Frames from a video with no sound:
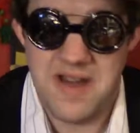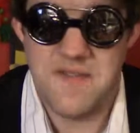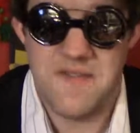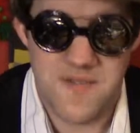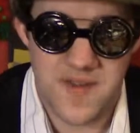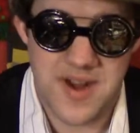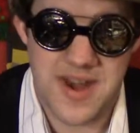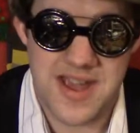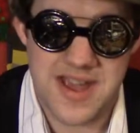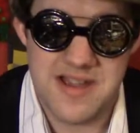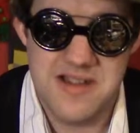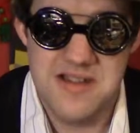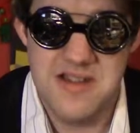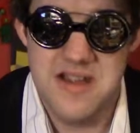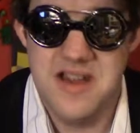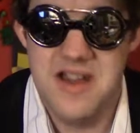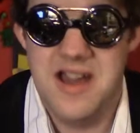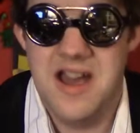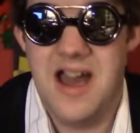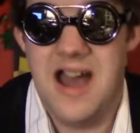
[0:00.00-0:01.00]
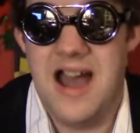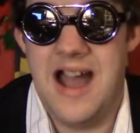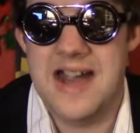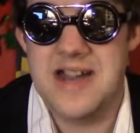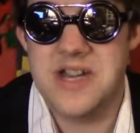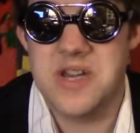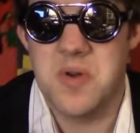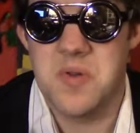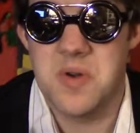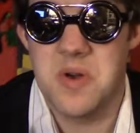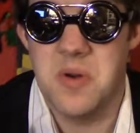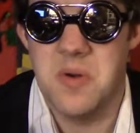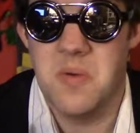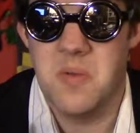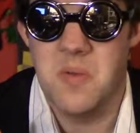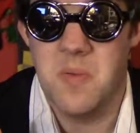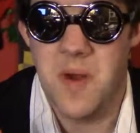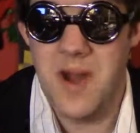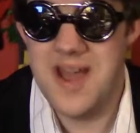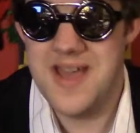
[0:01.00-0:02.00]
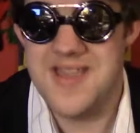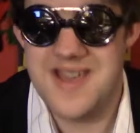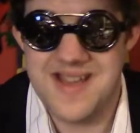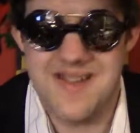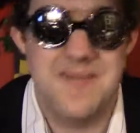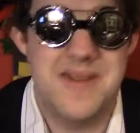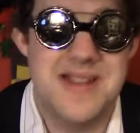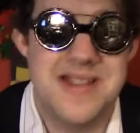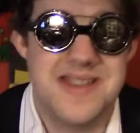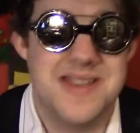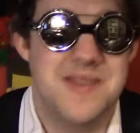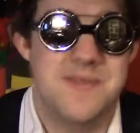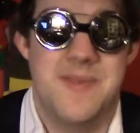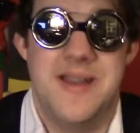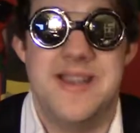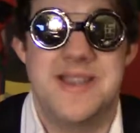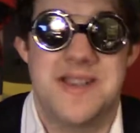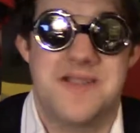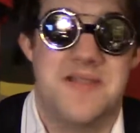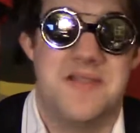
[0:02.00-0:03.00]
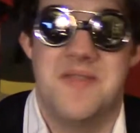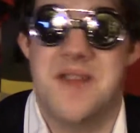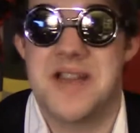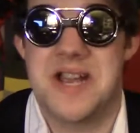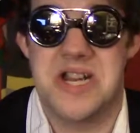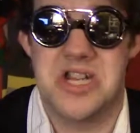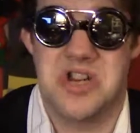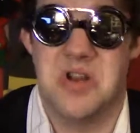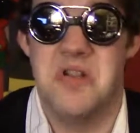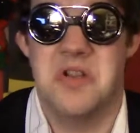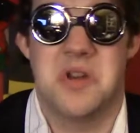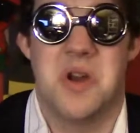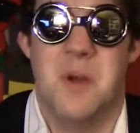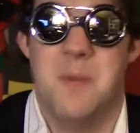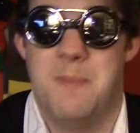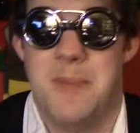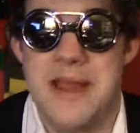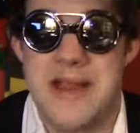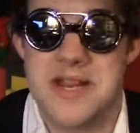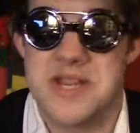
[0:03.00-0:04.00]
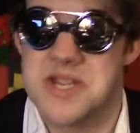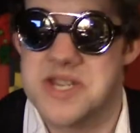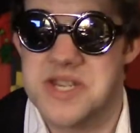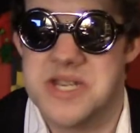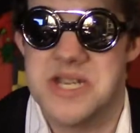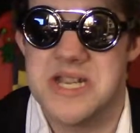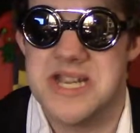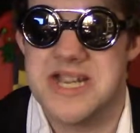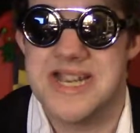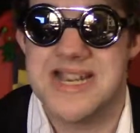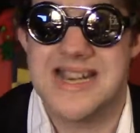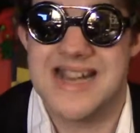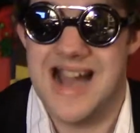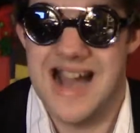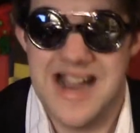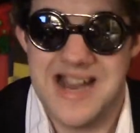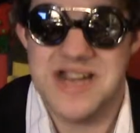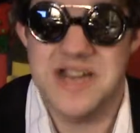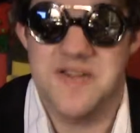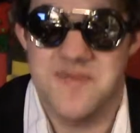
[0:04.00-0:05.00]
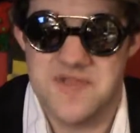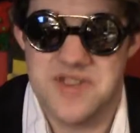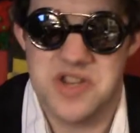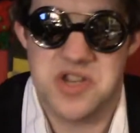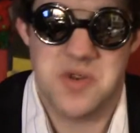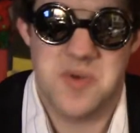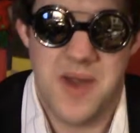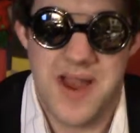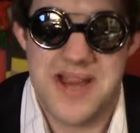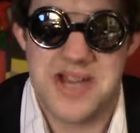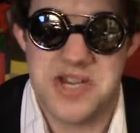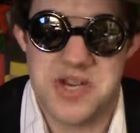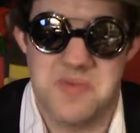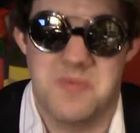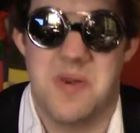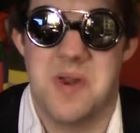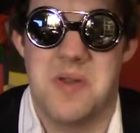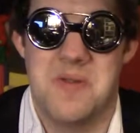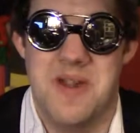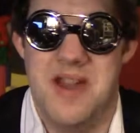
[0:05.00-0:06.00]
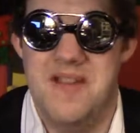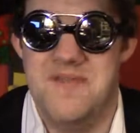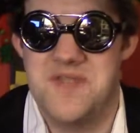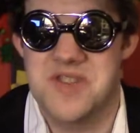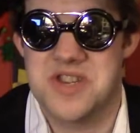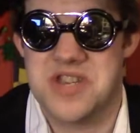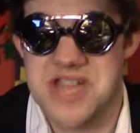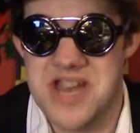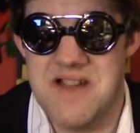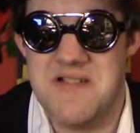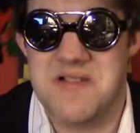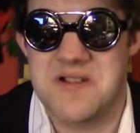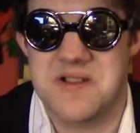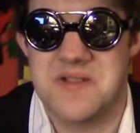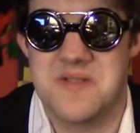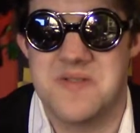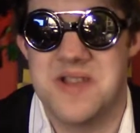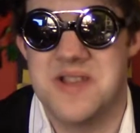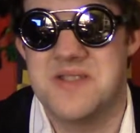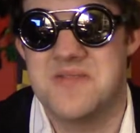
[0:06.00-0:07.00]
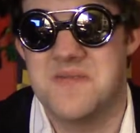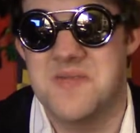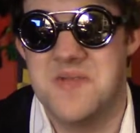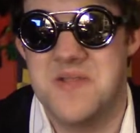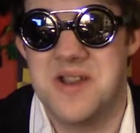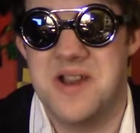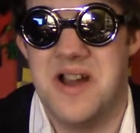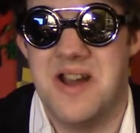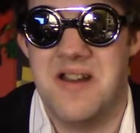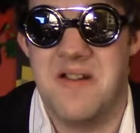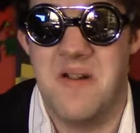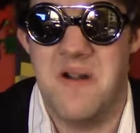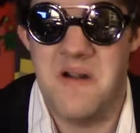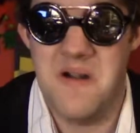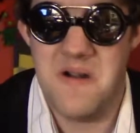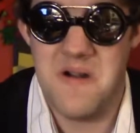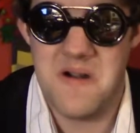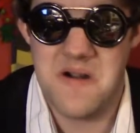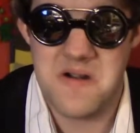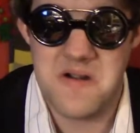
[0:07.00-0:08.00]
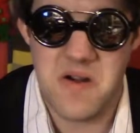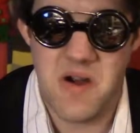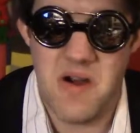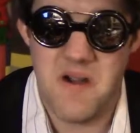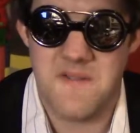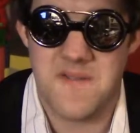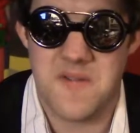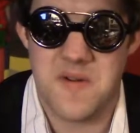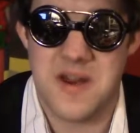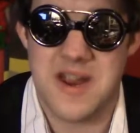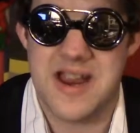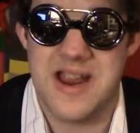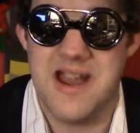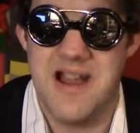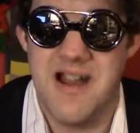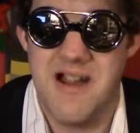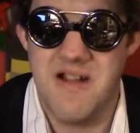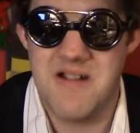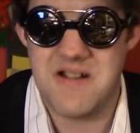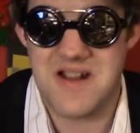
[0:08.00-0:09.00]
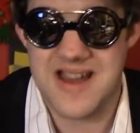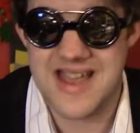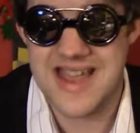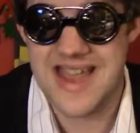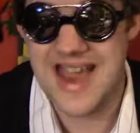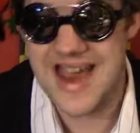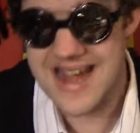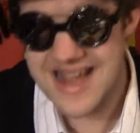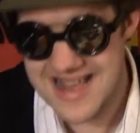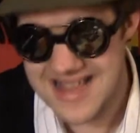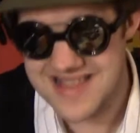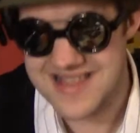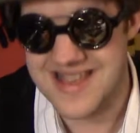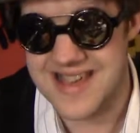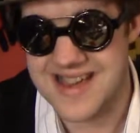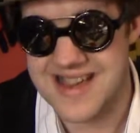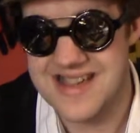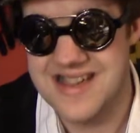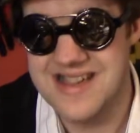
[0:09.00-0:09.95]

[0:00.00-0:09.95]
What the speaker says: funny. I don't know why. This is basically like a Jar Jar Binks kind of situation, where you have this character that's really not offering hardly anything